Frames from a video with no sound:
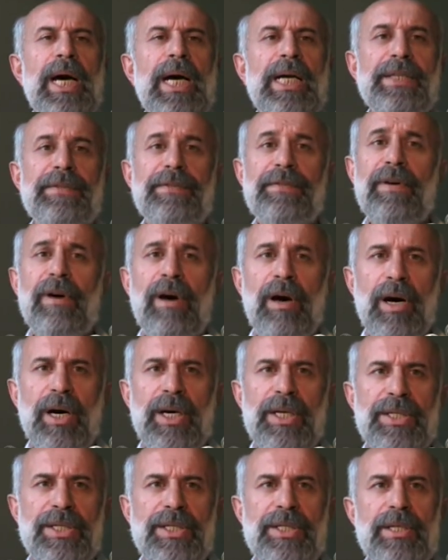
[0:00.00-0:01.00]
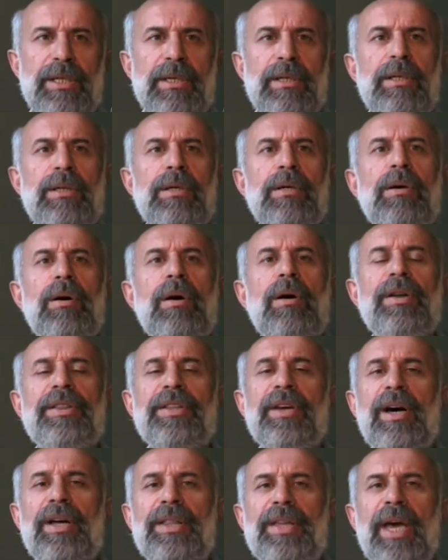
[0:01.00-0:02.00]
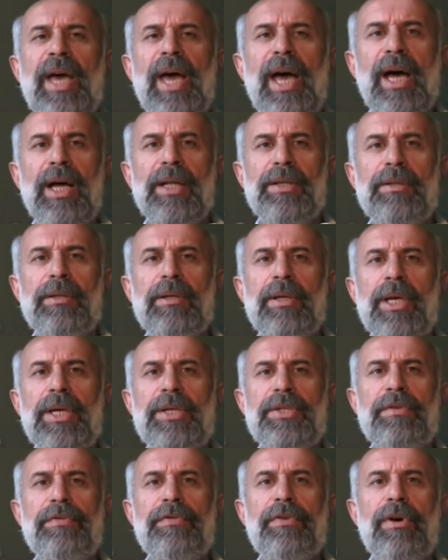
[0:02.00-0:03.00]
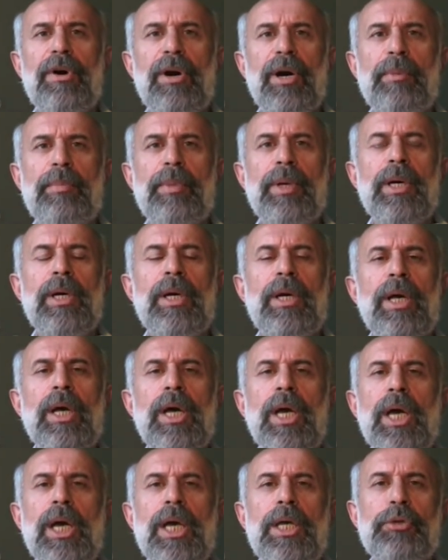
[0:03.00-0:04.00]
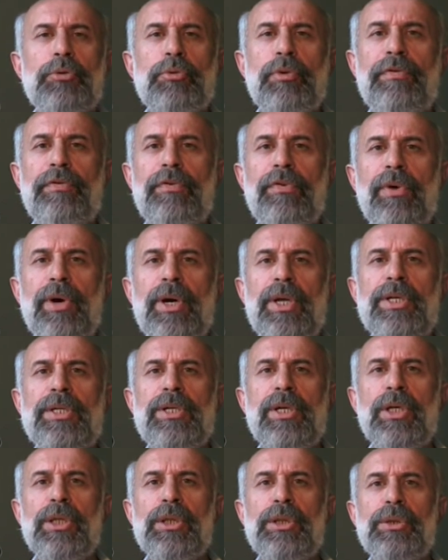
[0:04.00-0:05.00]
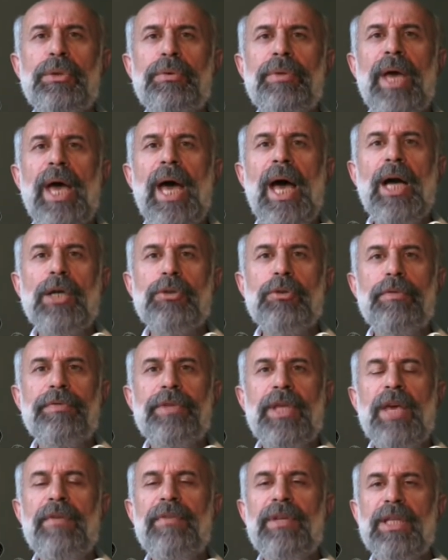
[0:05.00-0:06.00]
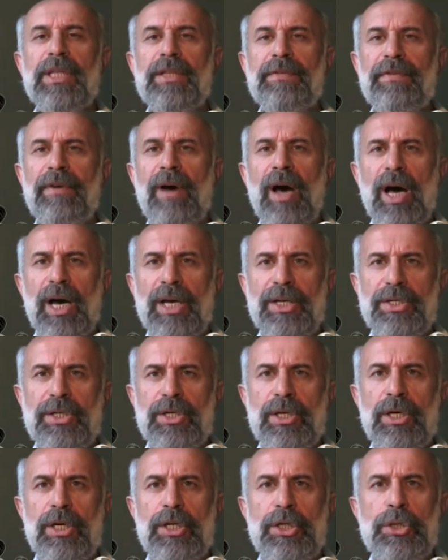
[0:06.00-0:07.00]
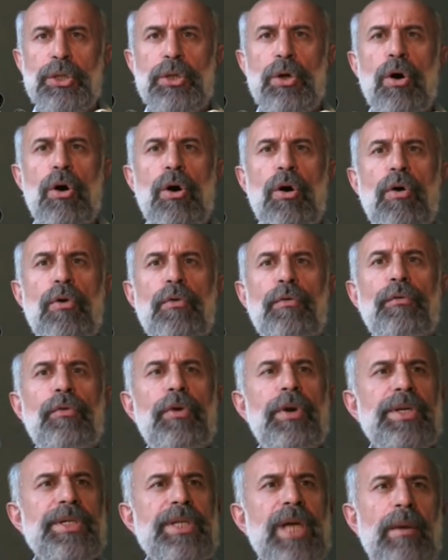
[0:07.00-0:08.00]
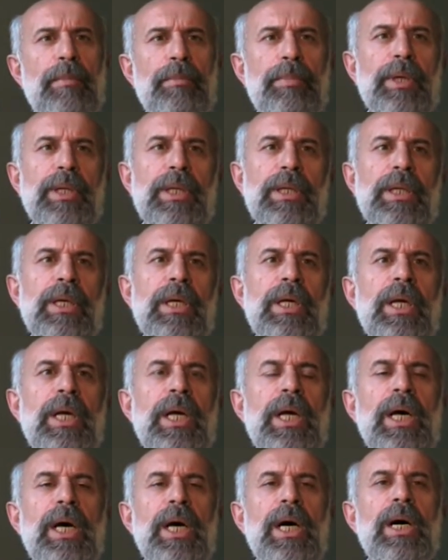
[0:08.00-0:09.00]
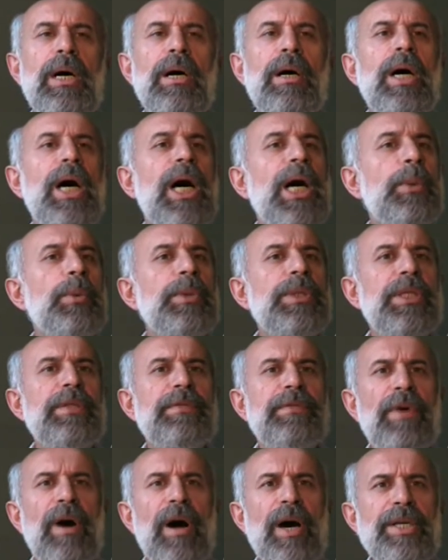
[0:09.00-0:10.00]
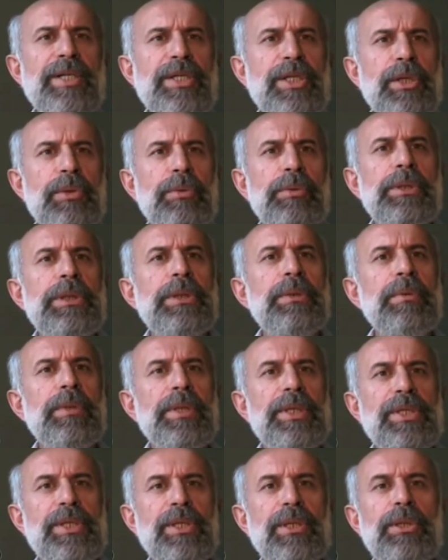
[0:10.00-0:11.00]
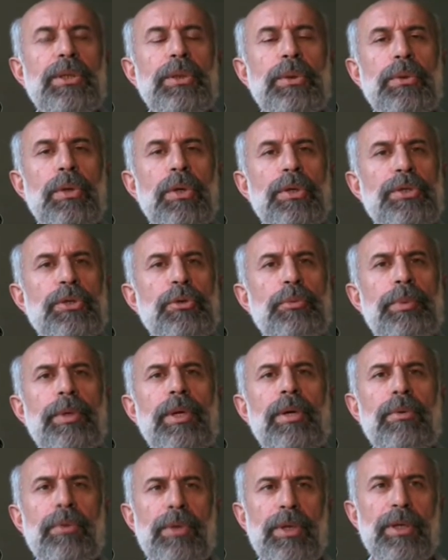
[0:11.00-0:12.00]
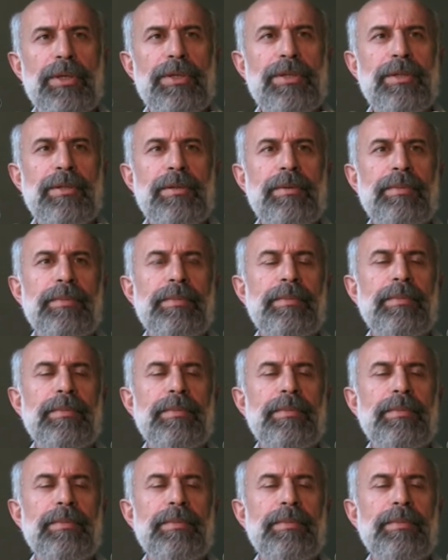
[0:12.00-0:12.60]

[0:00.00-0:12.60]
Advise, on the other hand, is a verb. It refers to the act of giving advice. So, for example, I would advise you to listen to your superiors.